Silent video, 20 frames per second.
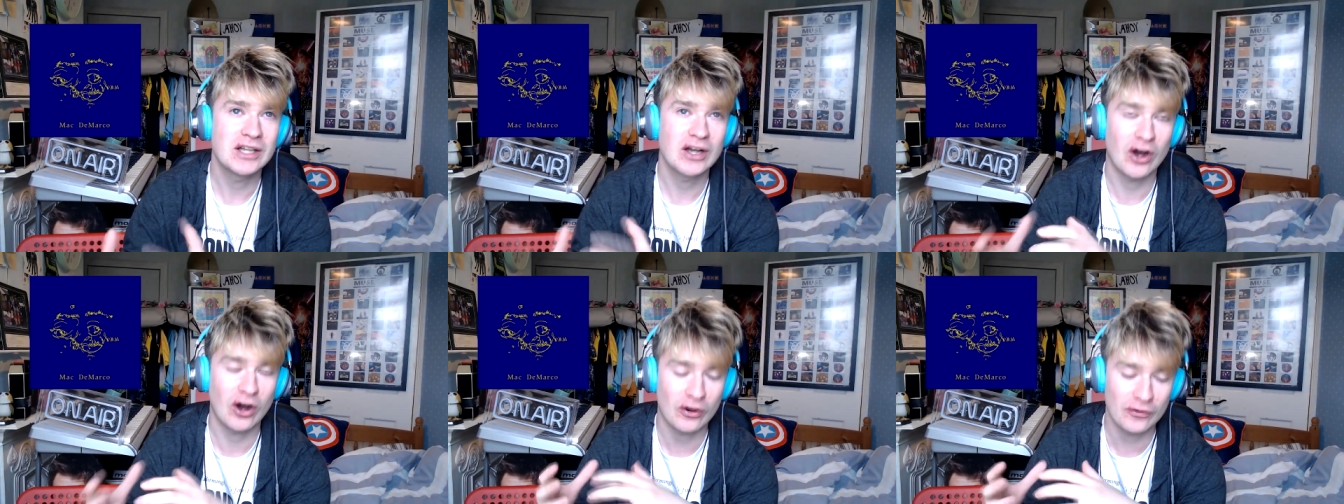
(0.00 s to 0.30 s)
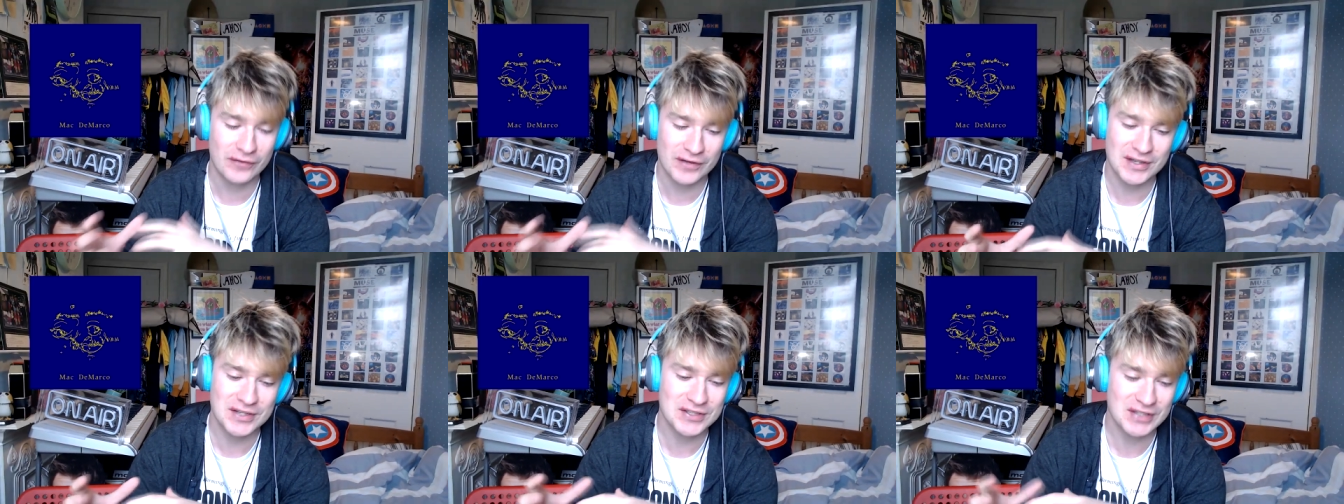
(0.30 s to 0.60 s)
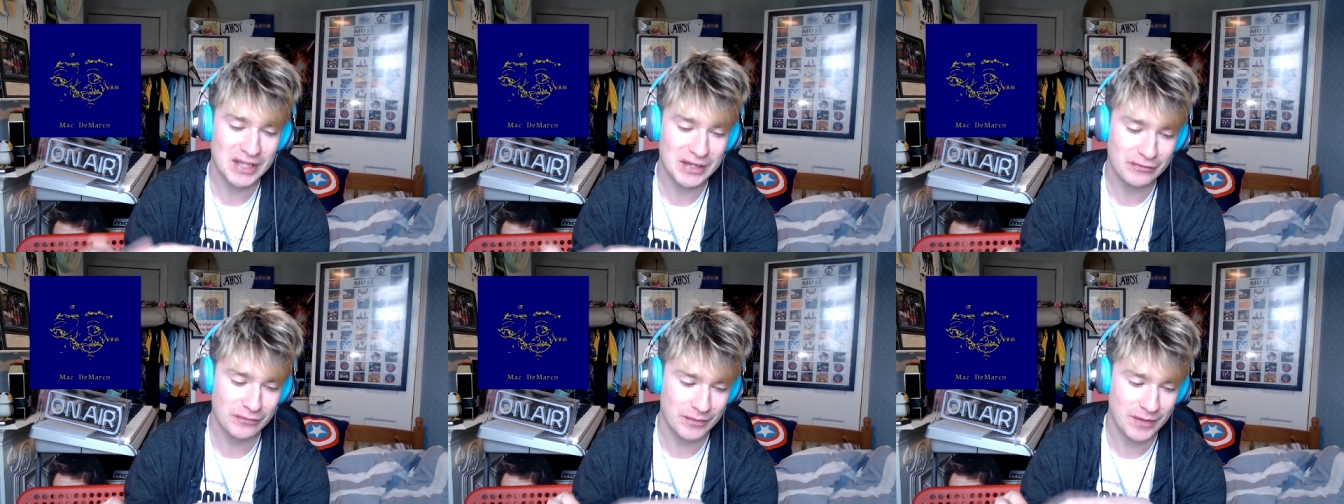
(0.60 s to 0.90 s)

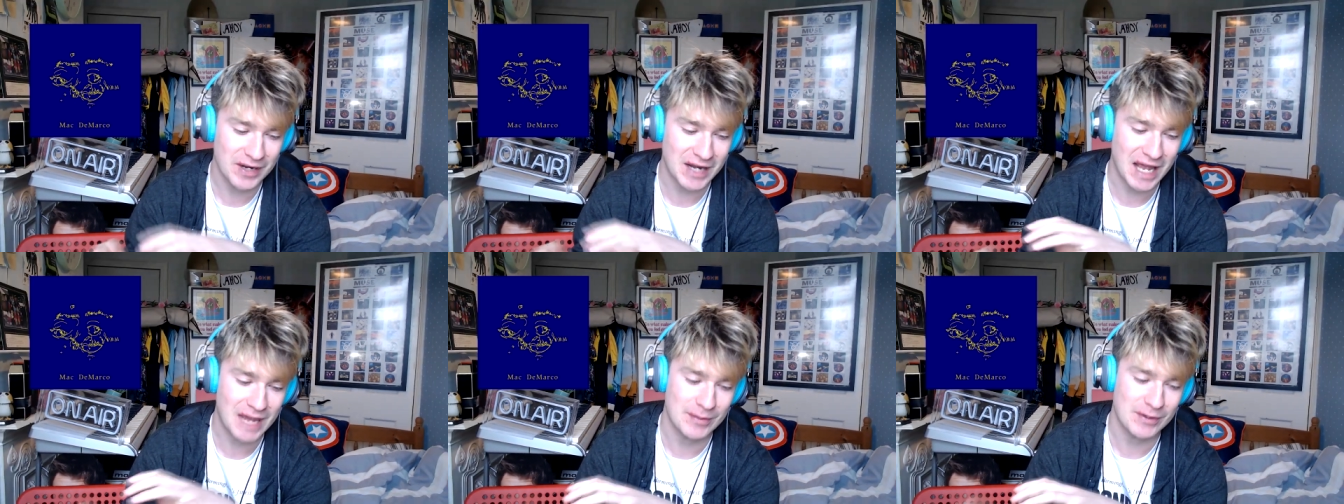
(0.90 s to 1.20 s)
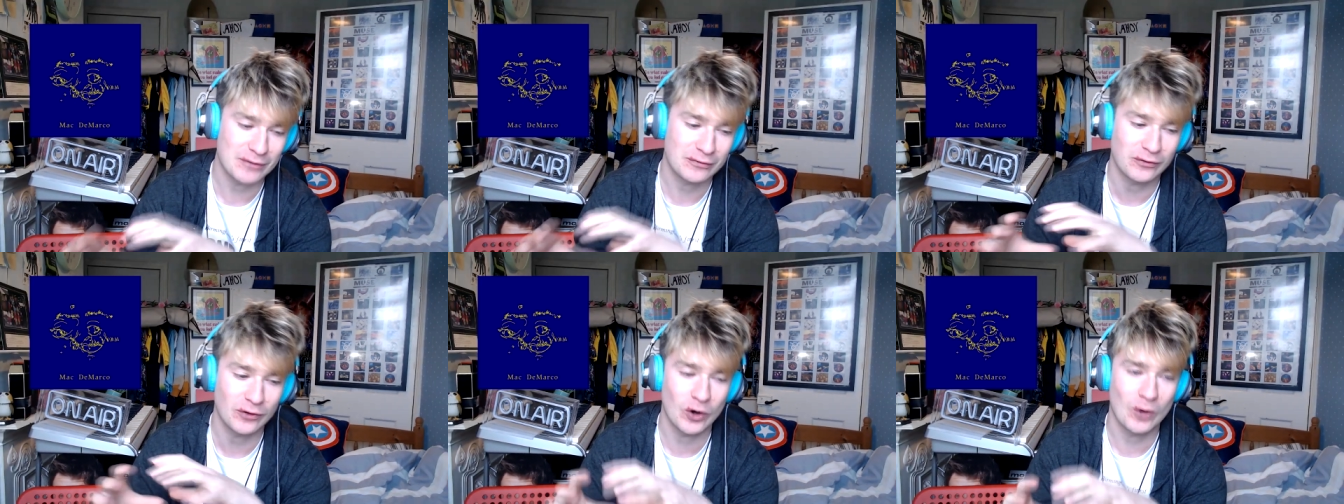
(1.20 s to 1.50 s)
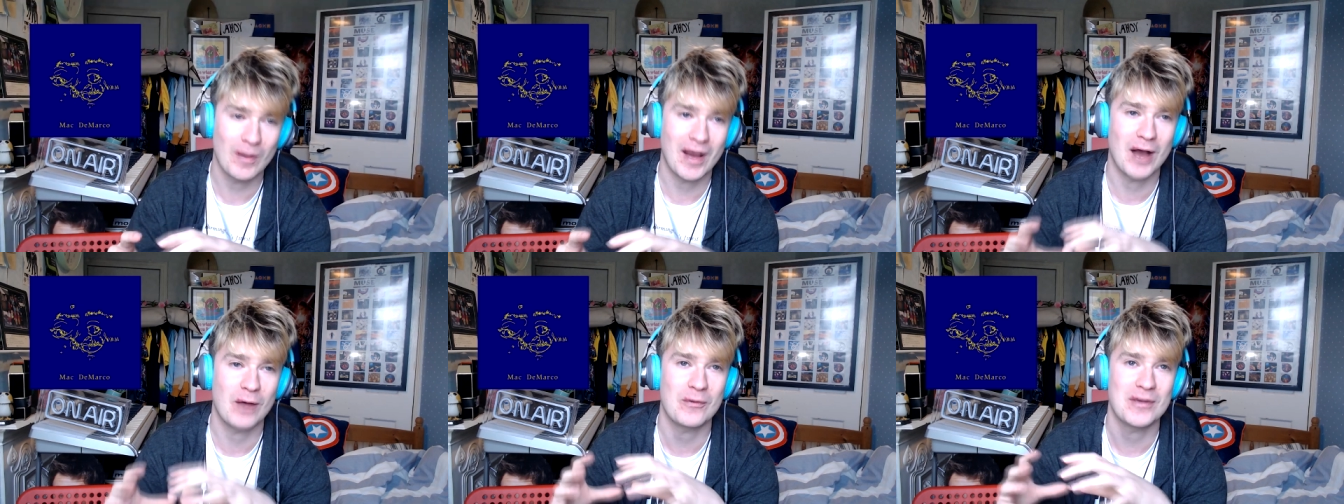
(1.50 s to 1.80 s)
Obviously, from the naming
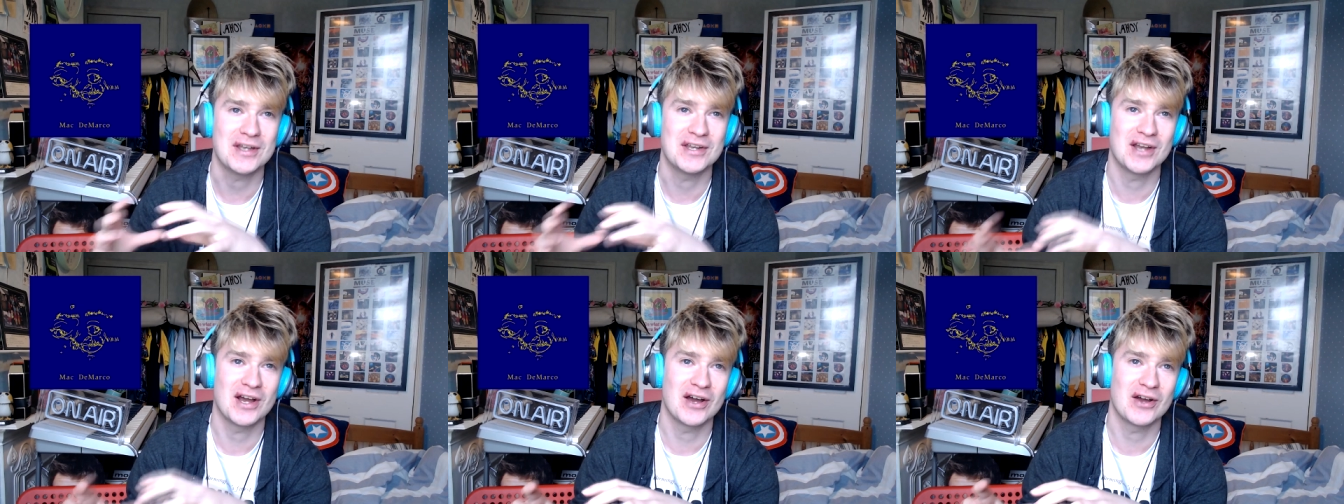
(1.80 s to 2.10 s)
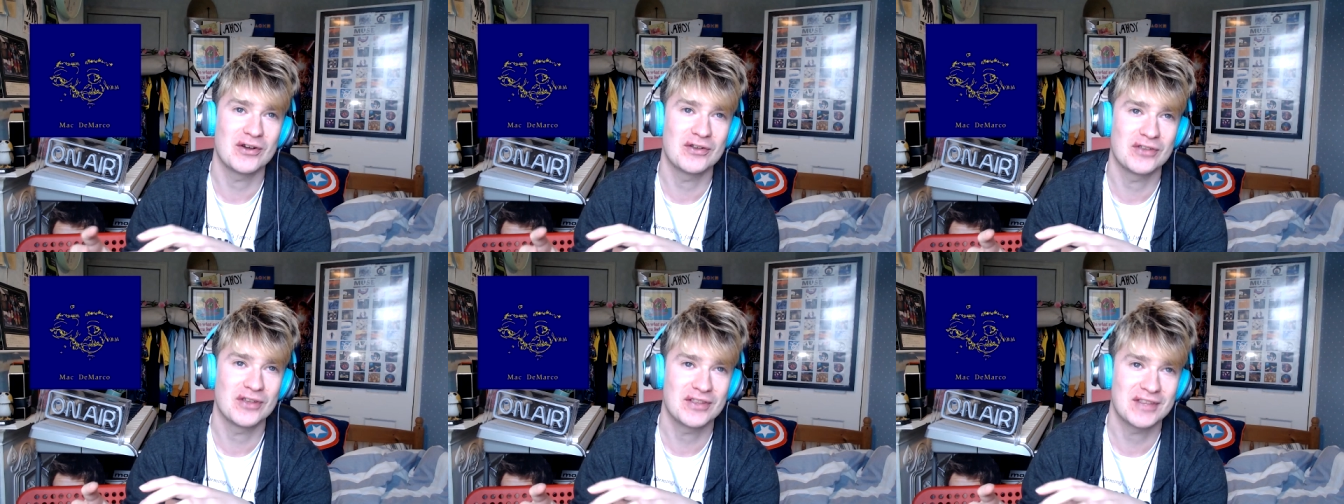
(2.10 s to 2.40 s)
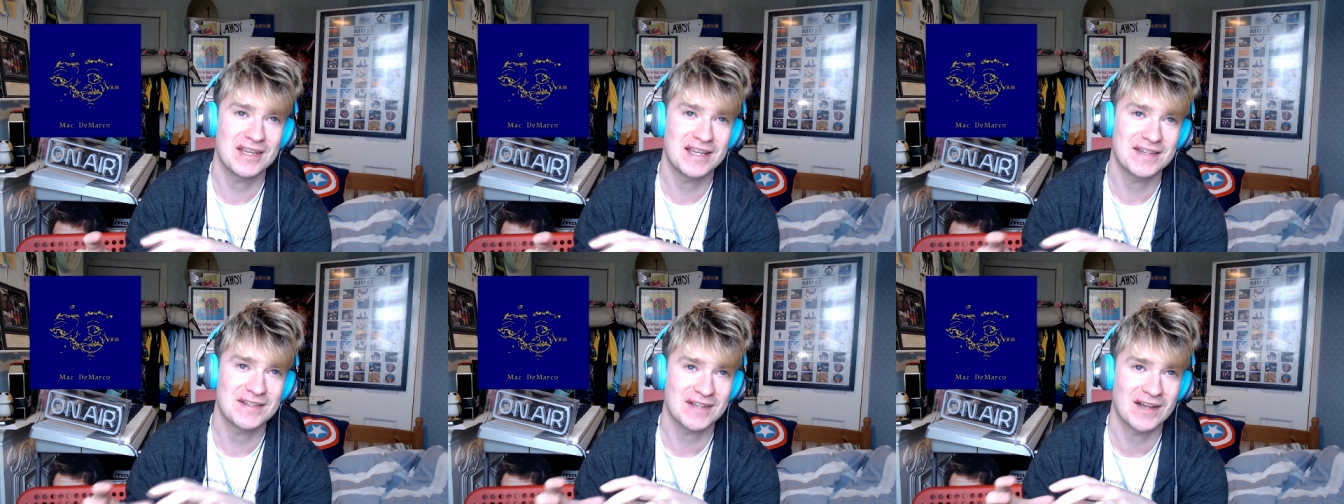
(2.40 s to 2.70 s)
format, we know that
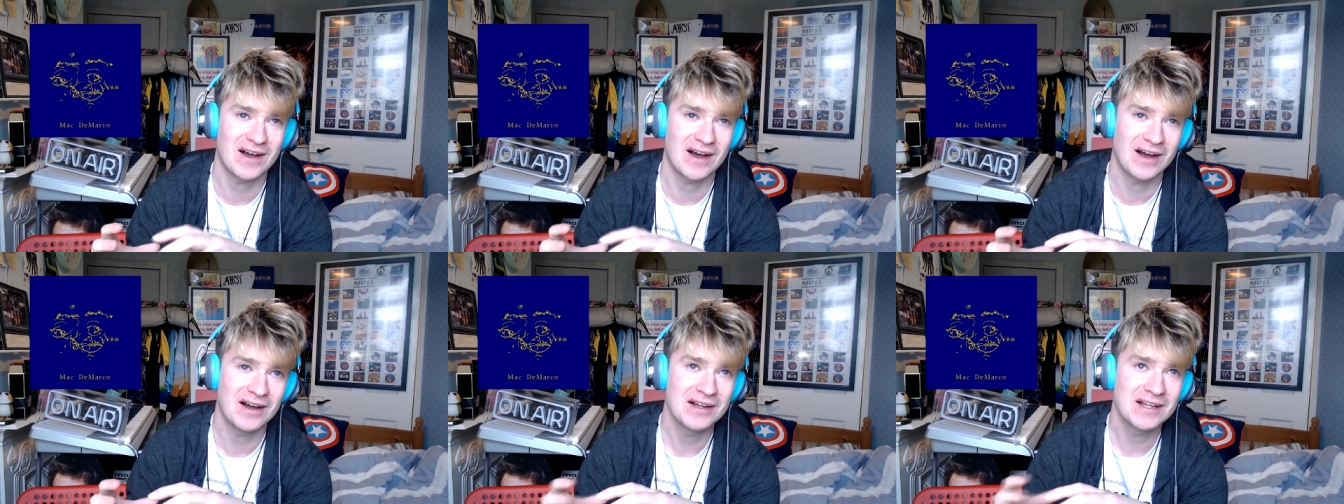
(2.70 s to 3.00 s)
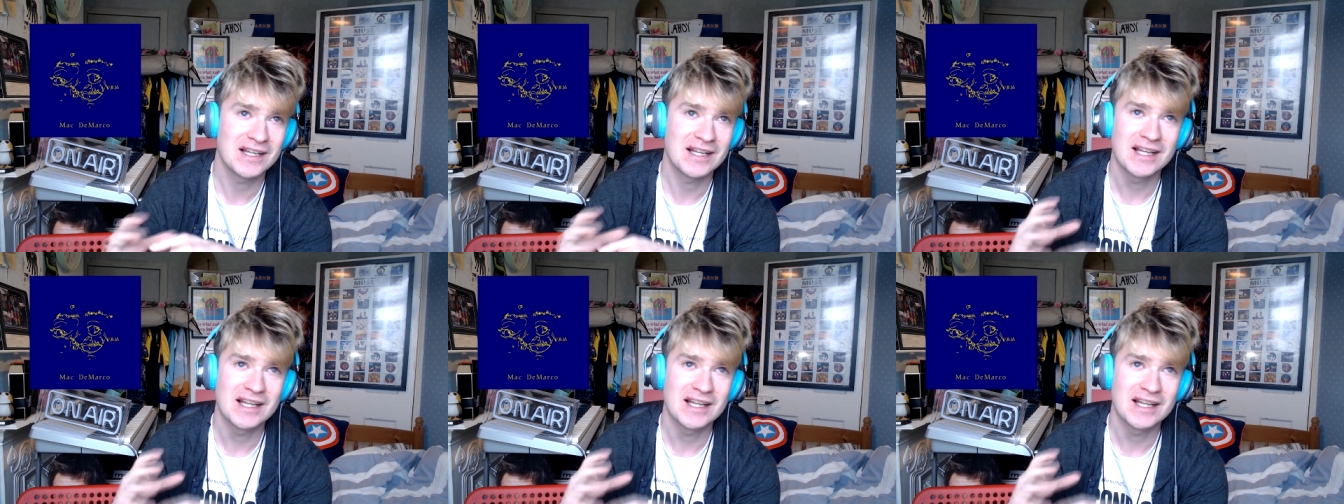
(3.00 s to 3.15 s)
these are